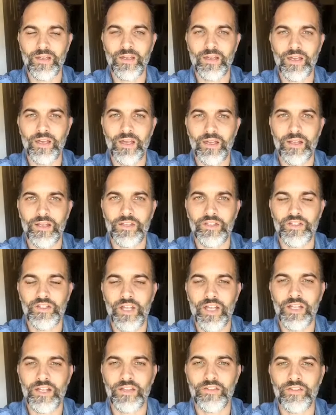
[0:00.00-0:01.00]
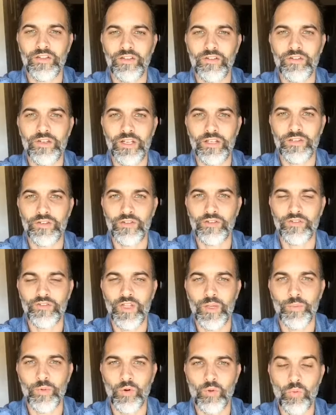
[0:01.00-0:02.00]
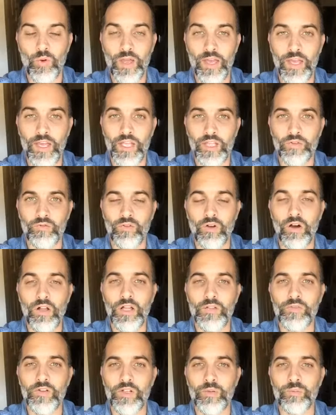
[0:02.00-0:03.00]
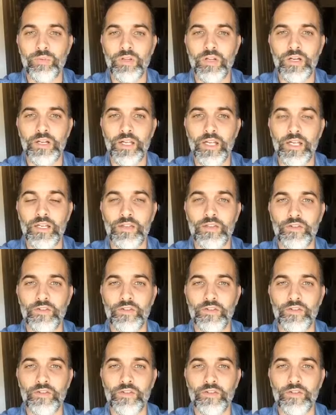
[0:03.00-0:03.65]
And as Jane is alluding, there's deeper ways for all of you to plug in.